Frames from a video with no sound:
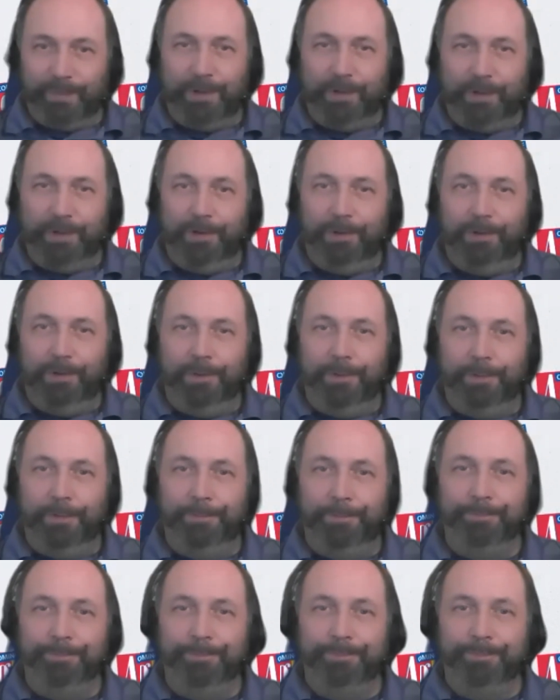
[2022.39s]

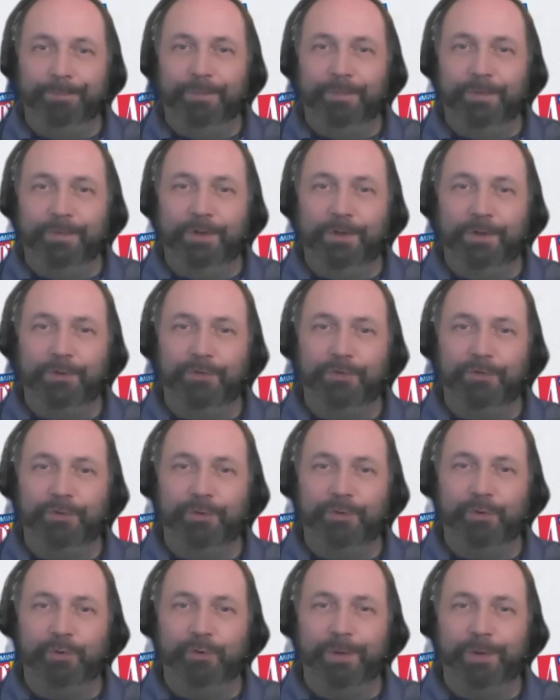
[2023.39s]
Um, Here's a
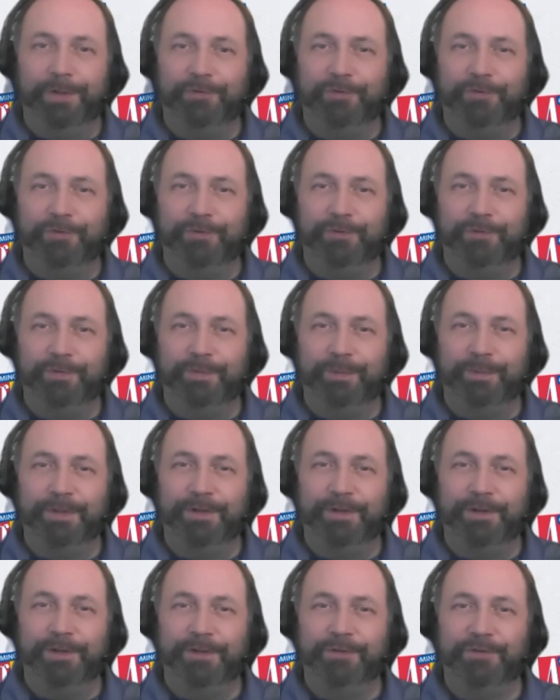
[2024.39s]
question from the
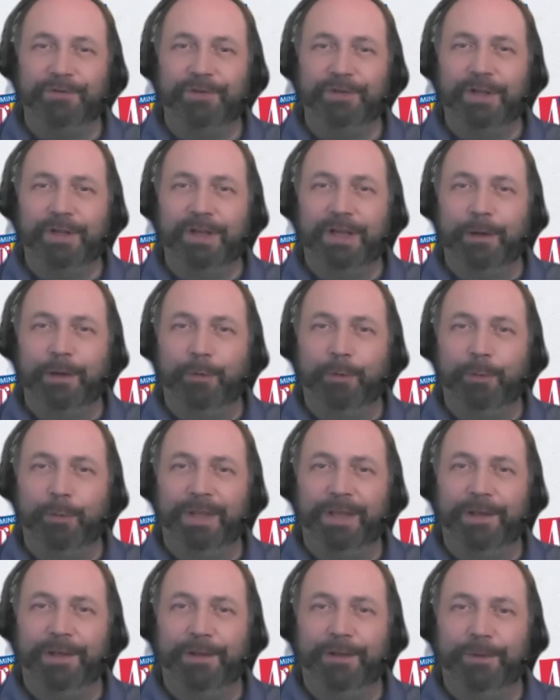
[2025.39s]
audience. How
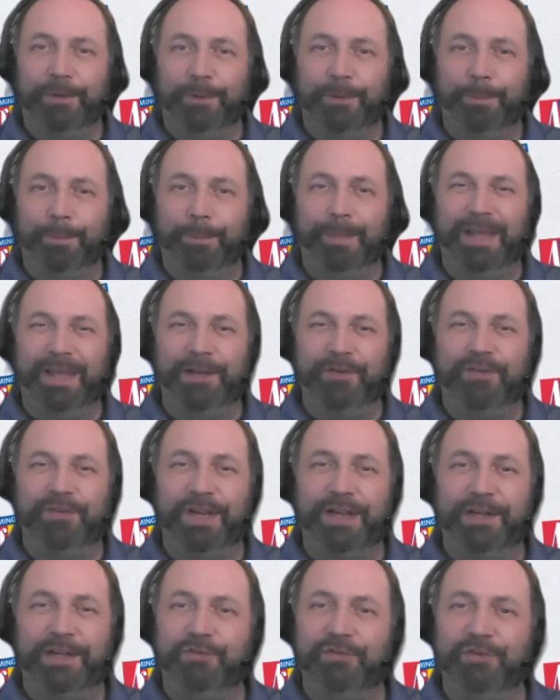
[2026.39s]
about
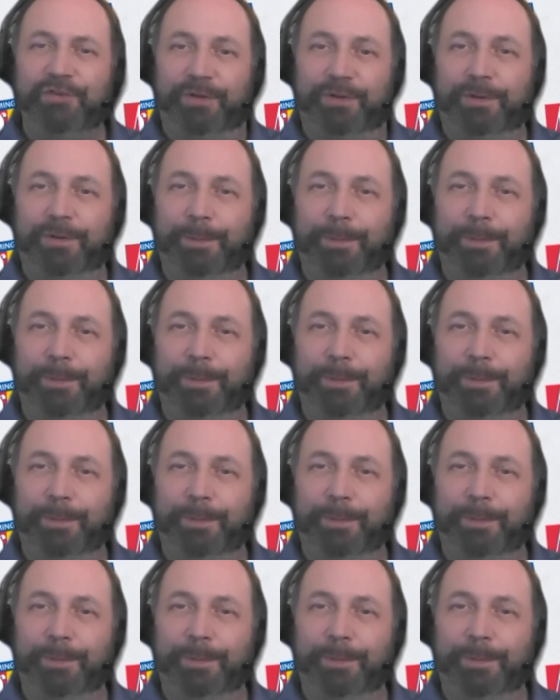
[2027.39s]
meditation?